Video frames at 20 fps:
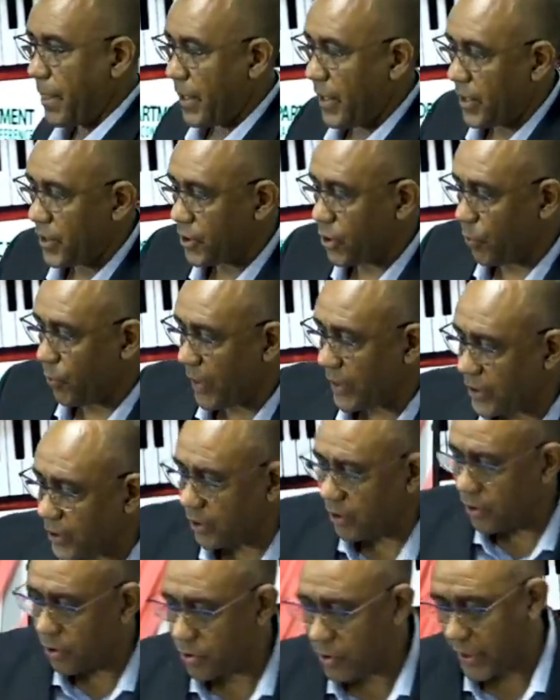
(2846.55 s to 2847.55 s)
So when you
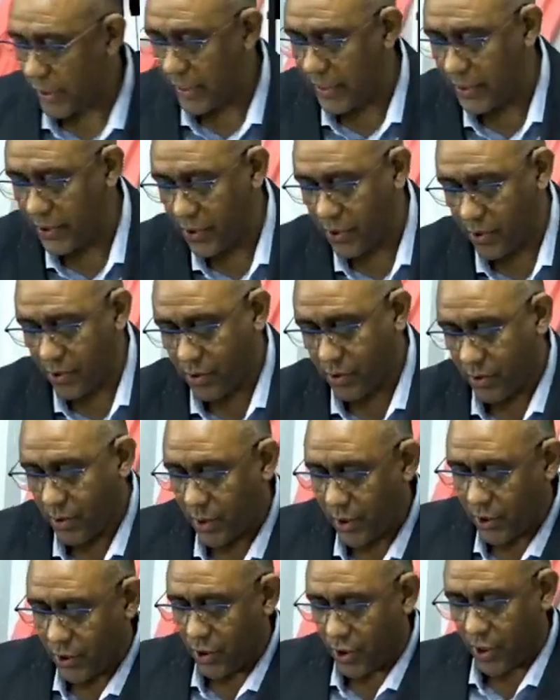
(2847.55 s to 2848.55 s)
look in your
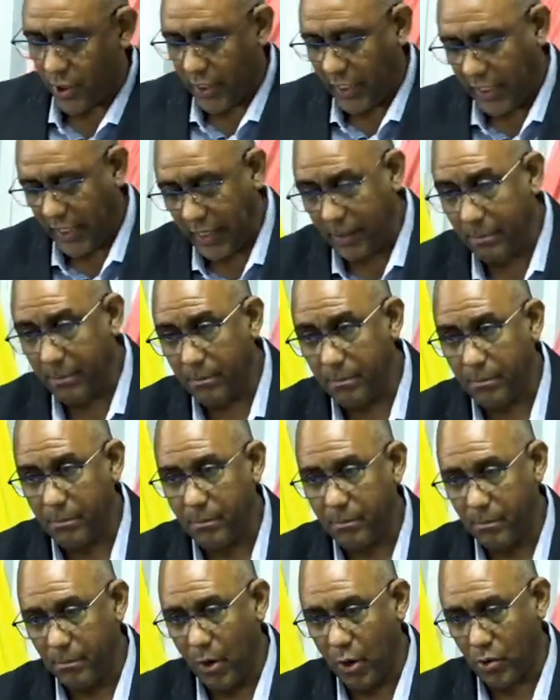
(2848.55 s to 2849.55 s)
hymn
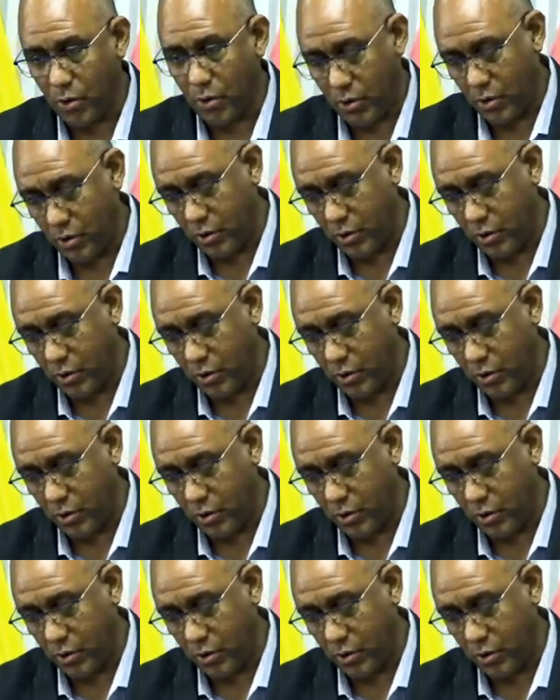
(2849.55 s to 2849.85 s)
book,